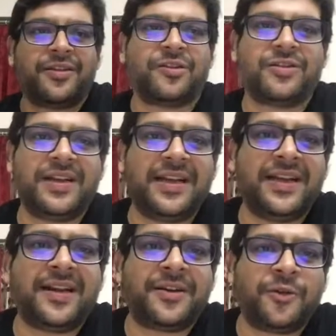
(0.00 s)
So
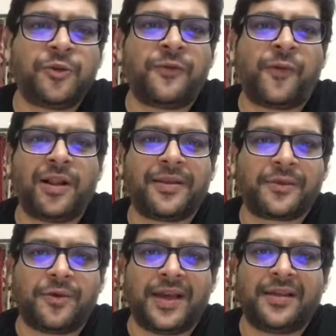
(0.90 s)
in a true-false
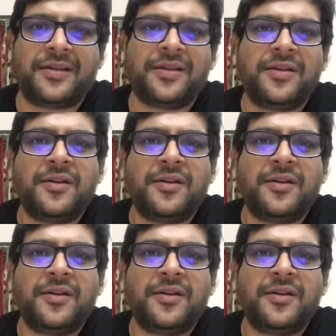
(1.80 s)
quiz,